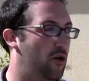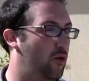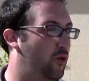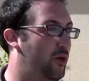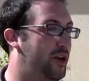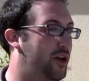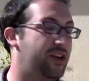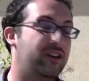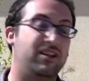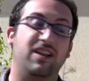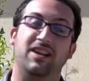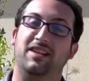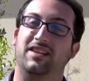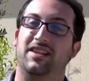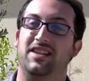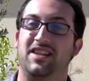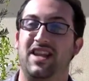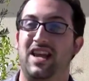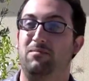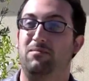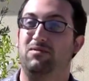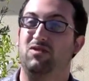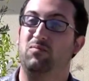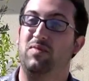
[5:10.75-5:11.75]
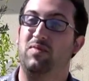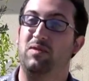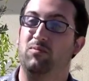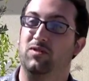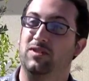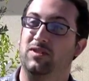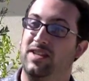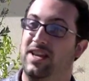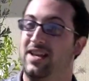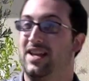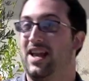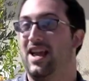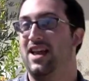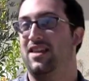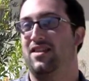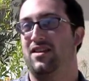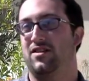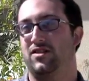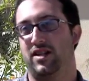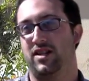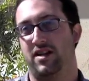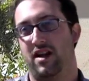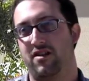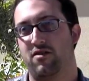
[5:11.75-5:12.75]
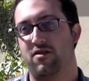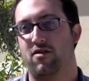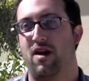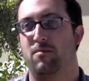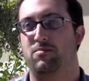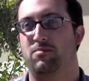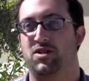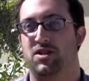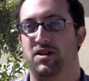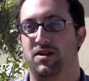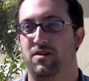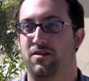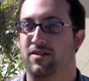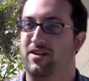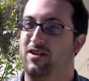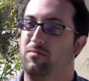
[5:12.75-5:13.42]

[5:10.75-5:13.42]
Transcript: we collected names of people saying, hey, there's another option here.